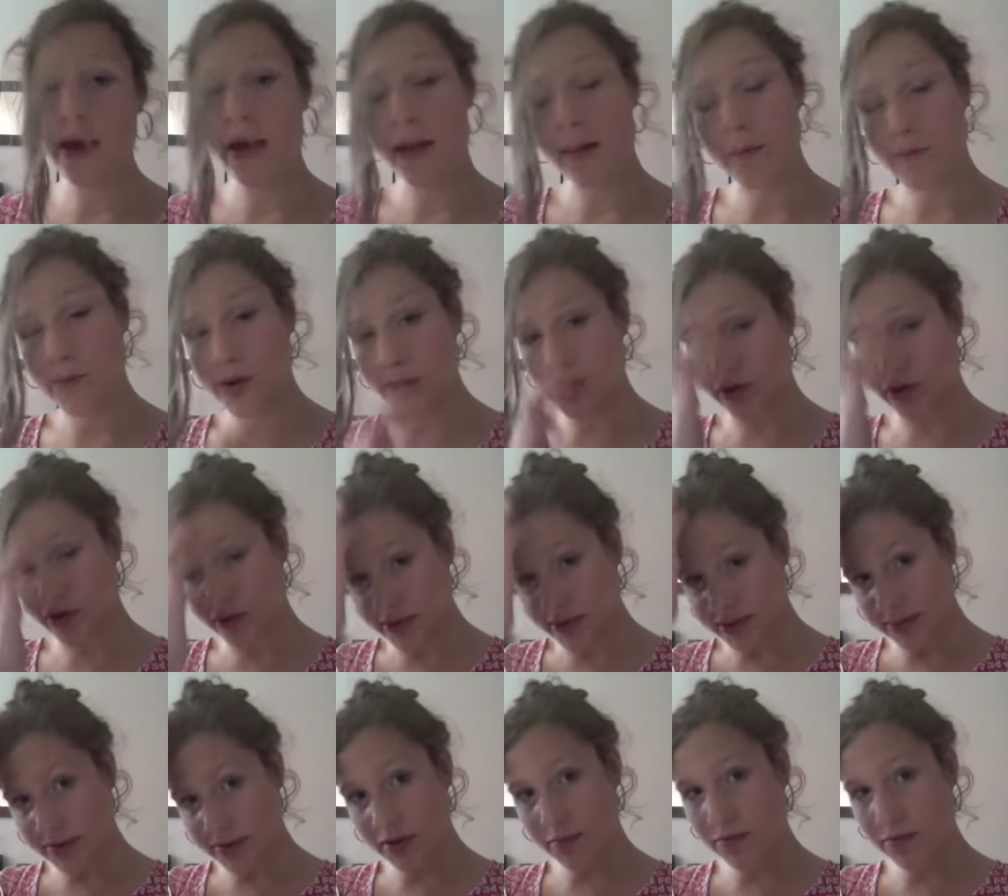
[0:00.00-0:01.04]
I'm gonna use
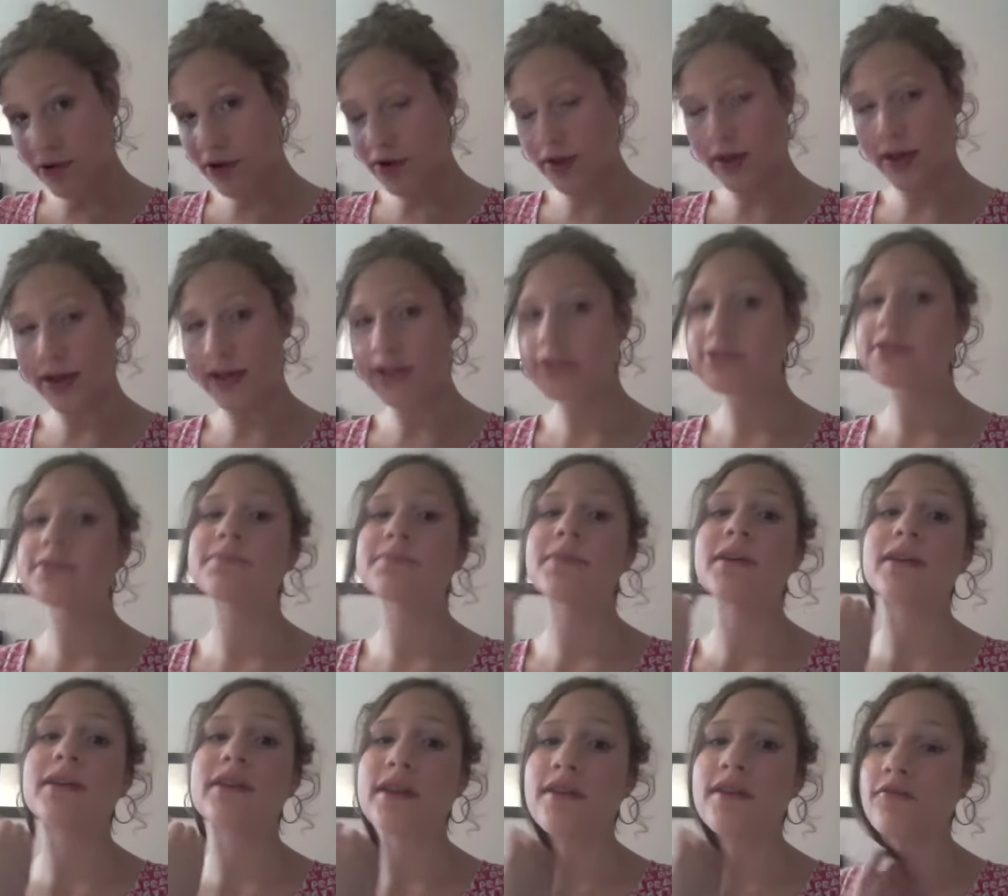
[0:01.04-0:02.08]
up their products
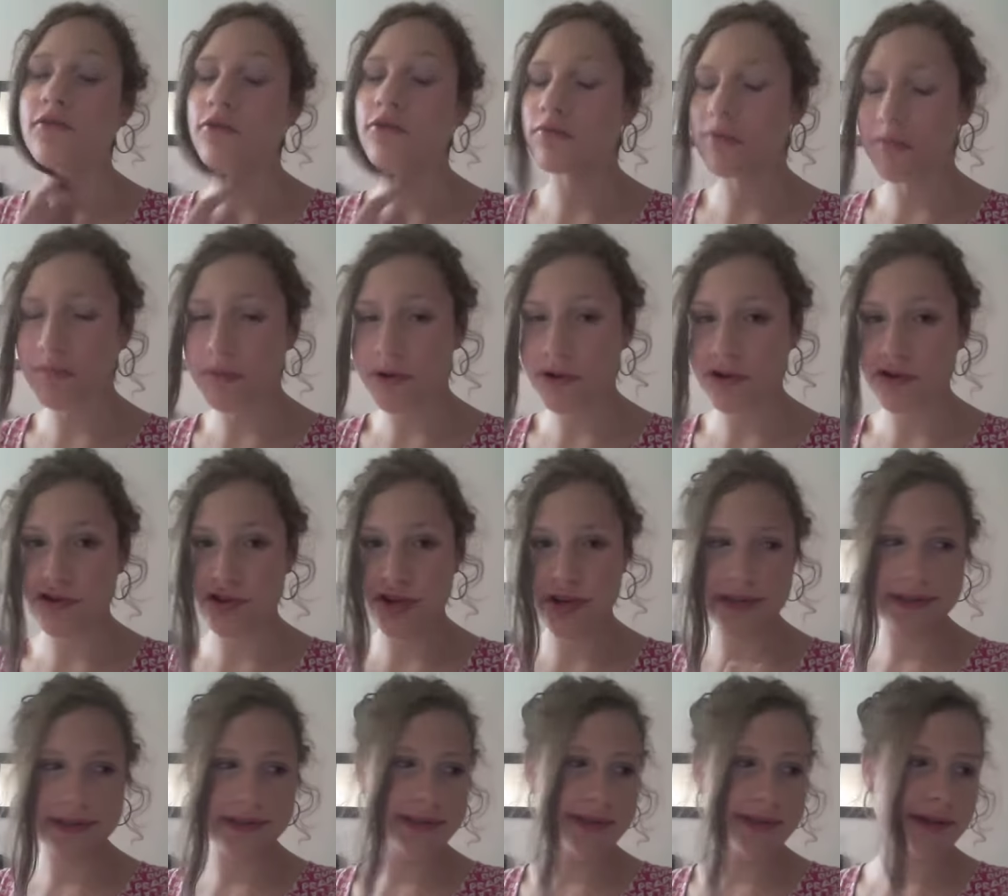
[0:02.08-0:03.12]
but never
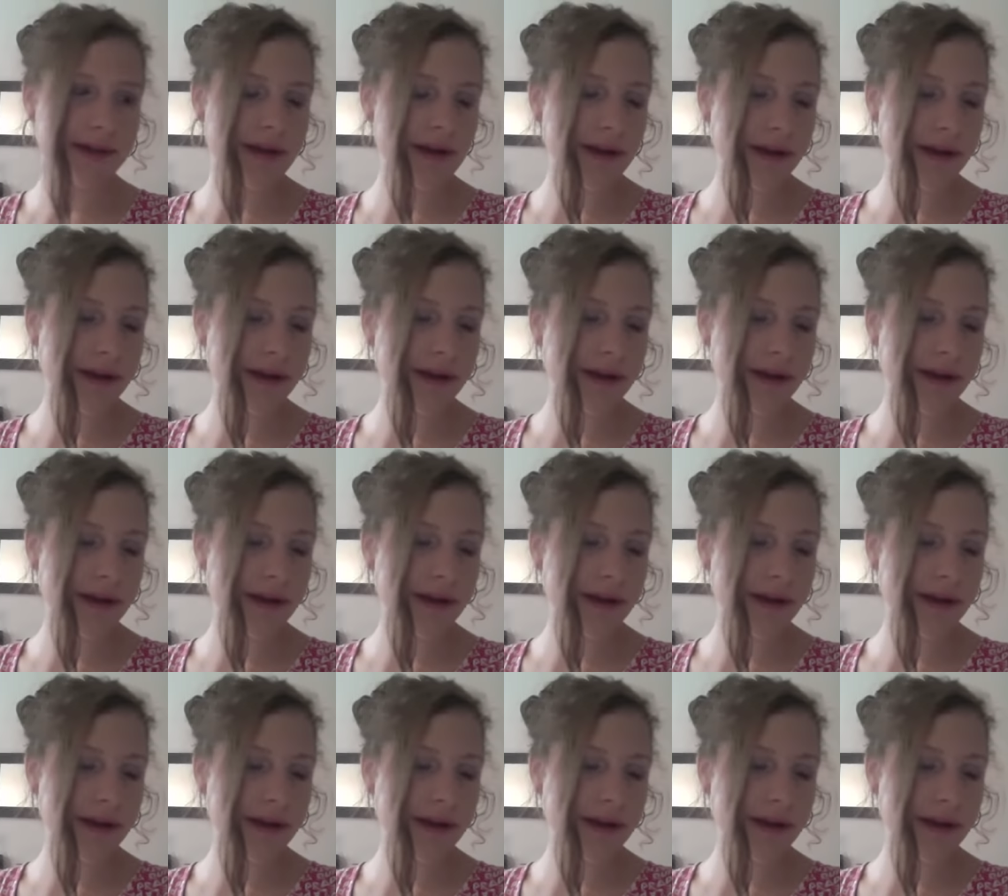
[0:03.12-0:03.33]
repurchase.